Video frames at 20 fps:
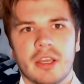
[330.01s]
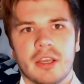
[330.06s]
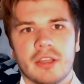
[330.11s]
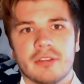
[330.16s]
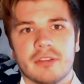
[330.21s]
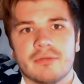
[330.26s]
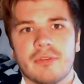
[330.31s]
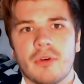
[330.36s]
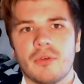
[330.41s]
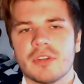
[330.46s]

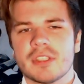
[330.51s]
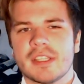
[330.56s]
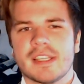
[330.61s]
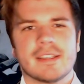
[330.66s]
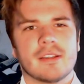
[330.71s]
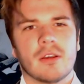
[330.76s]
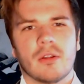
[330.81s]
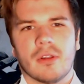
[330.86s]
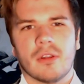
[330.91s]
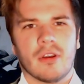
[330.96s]
The focus is
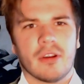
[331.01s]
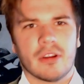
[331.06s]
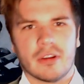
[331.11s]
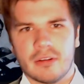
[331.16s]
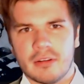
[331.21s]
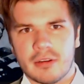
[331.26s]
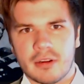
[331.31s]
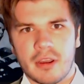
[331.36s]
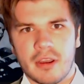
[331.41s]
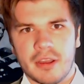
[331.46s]
no longer
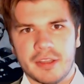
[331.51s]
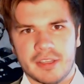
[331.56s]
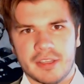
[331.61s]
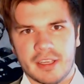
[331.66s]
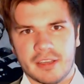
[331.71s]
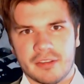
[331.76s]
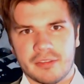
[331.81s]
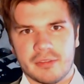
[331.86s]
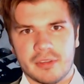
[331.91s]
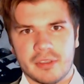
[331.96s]
on
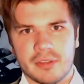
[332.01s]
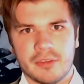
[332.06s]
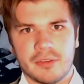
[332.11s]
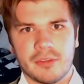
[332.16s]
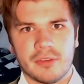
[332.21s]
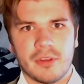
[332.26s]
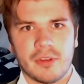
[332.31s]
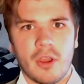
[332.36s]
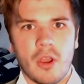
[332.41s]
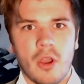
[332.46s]
contacts field,